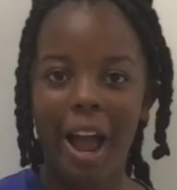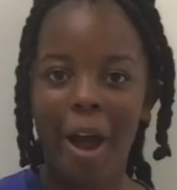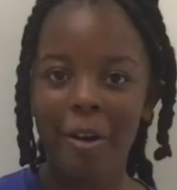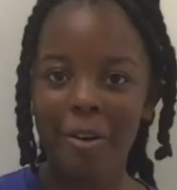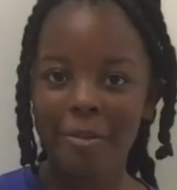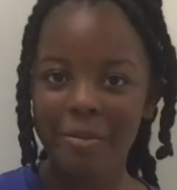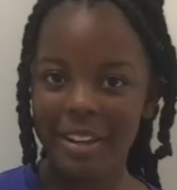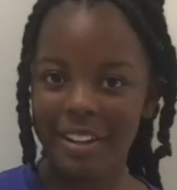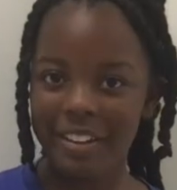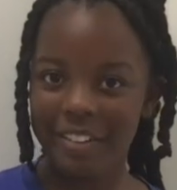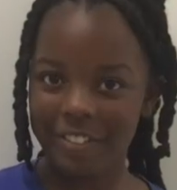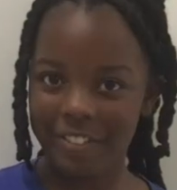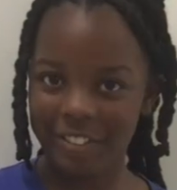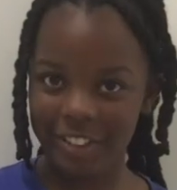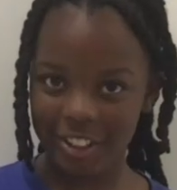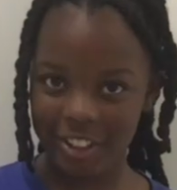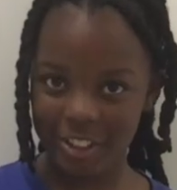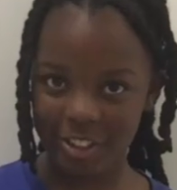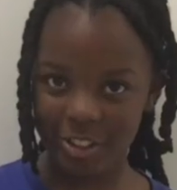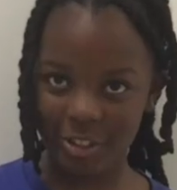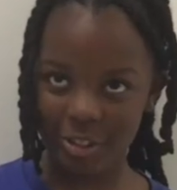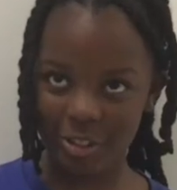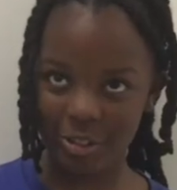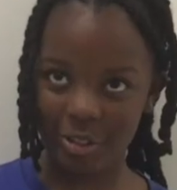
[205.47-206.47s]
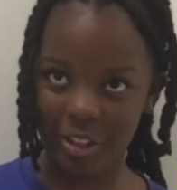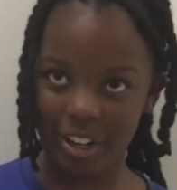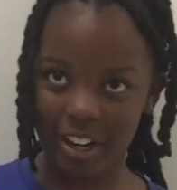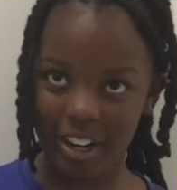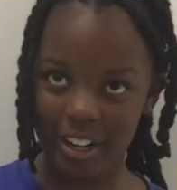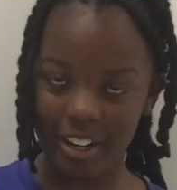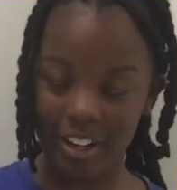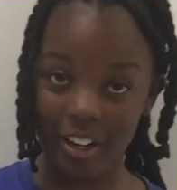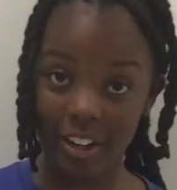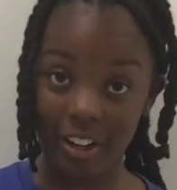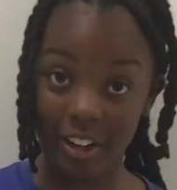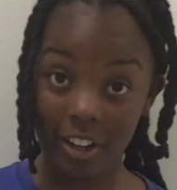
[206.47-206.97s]
I would make
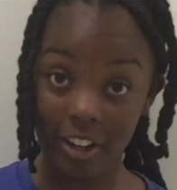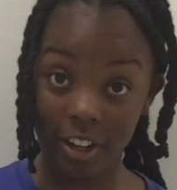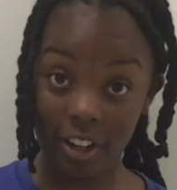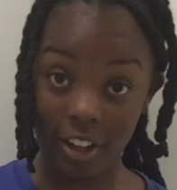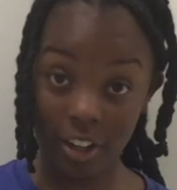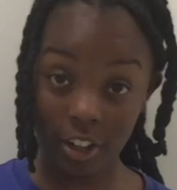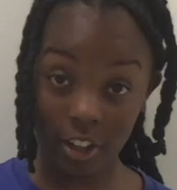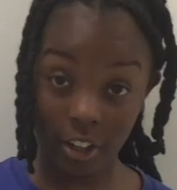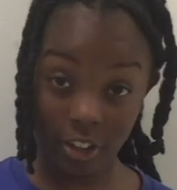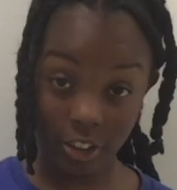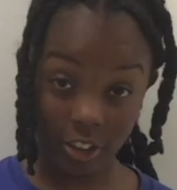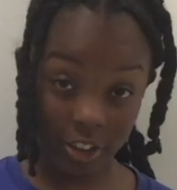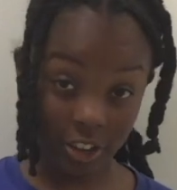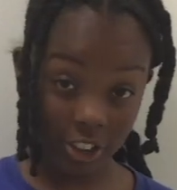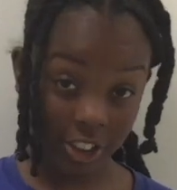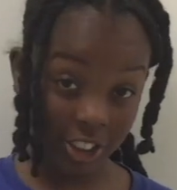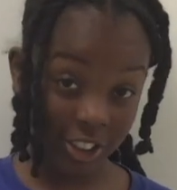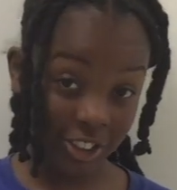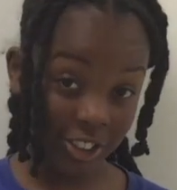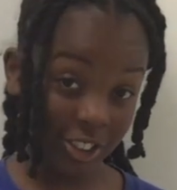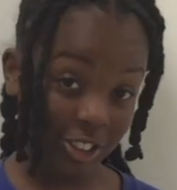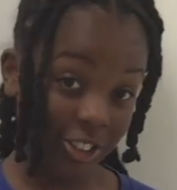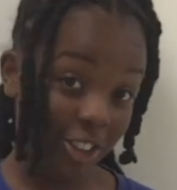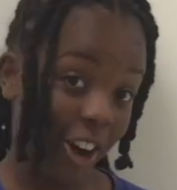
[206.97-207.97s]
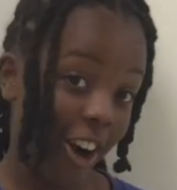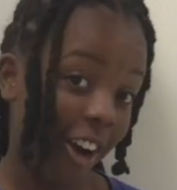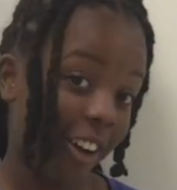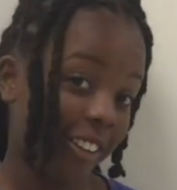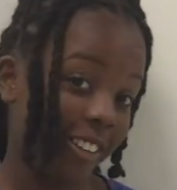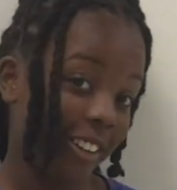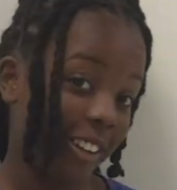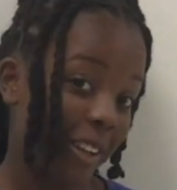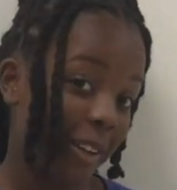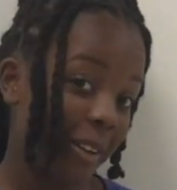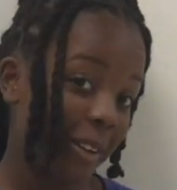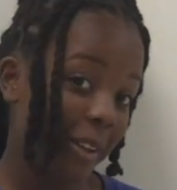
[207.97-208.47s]
freeze-dried Hershey's
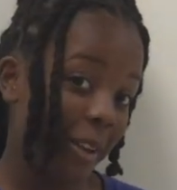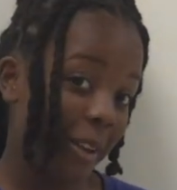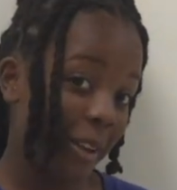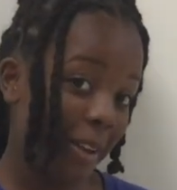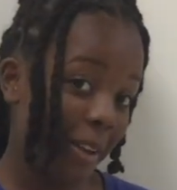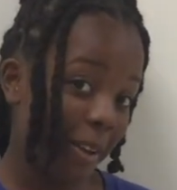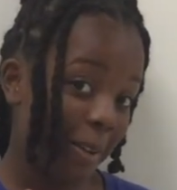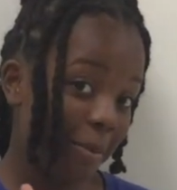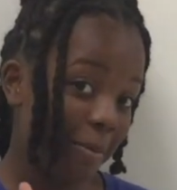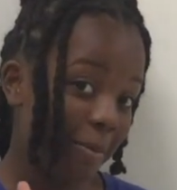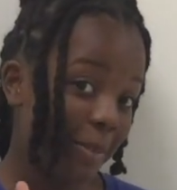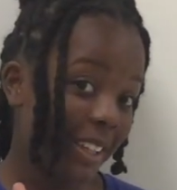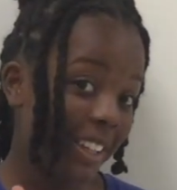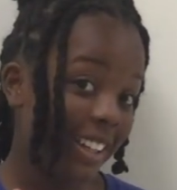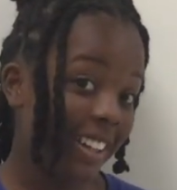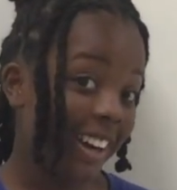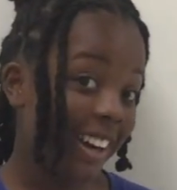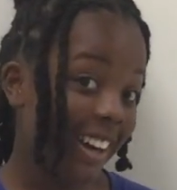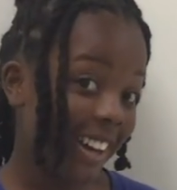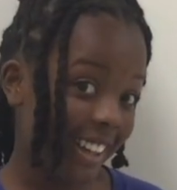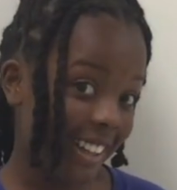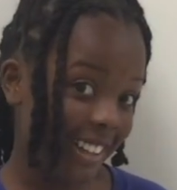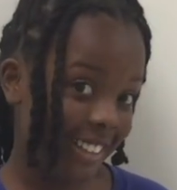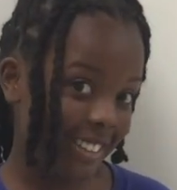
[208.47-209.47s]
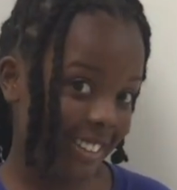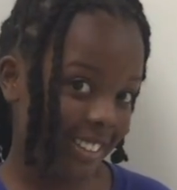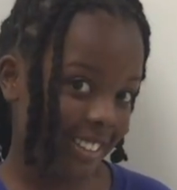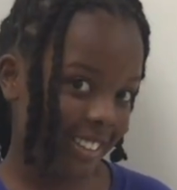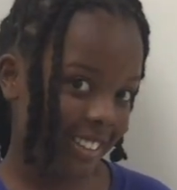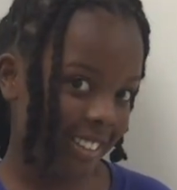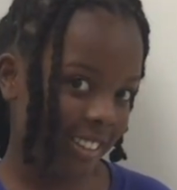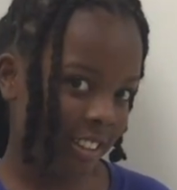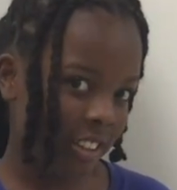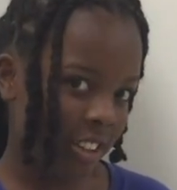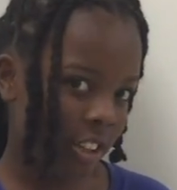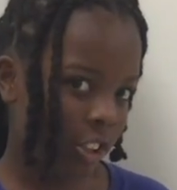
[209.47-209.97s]
chocolate because
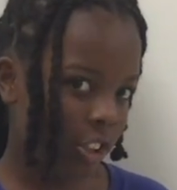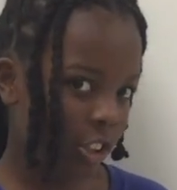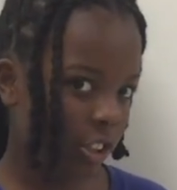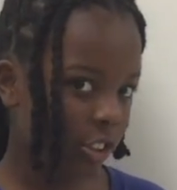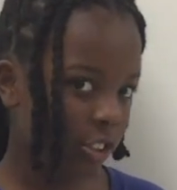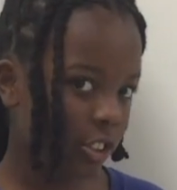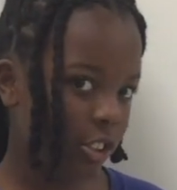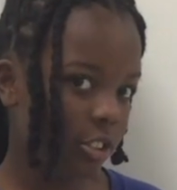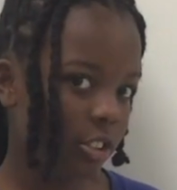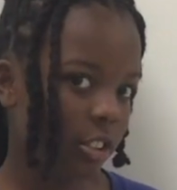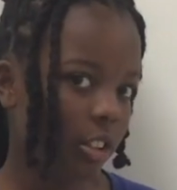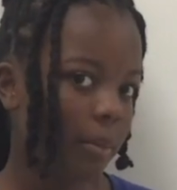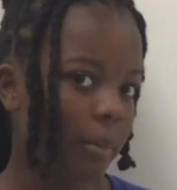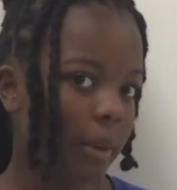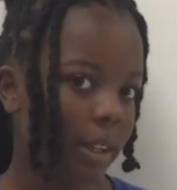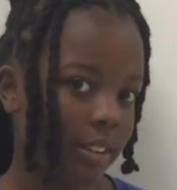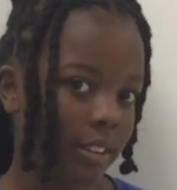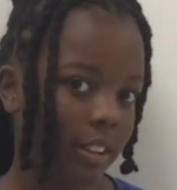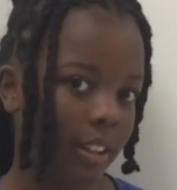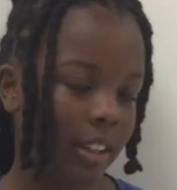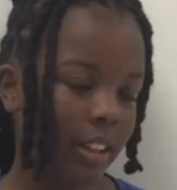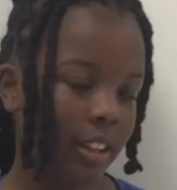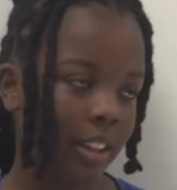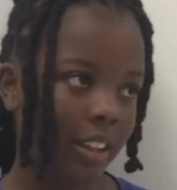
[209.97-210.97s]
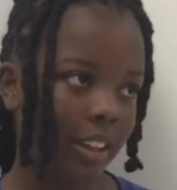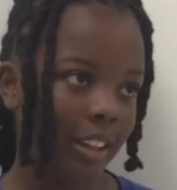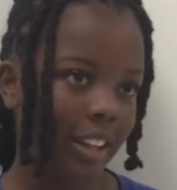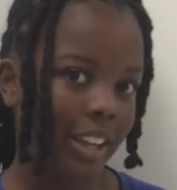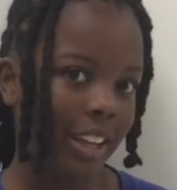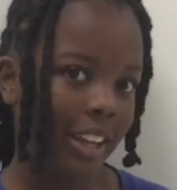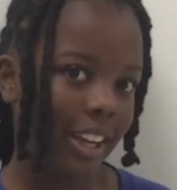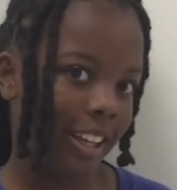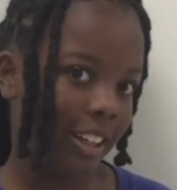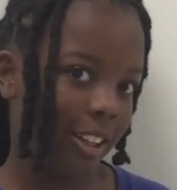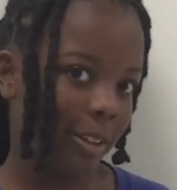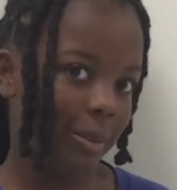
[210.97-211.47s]
Hershey's are amazing
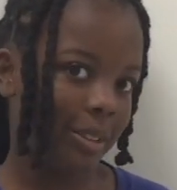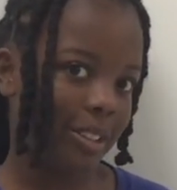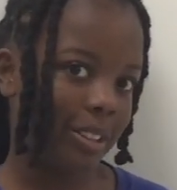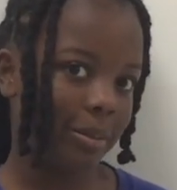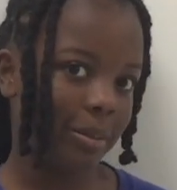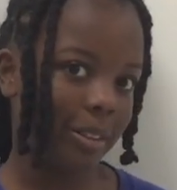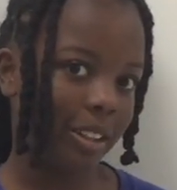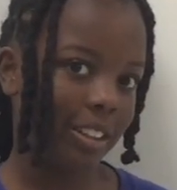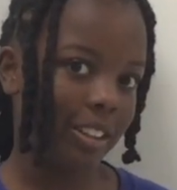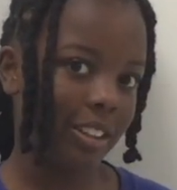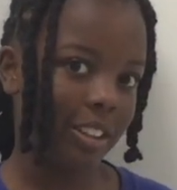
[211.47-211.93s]
and it'll be something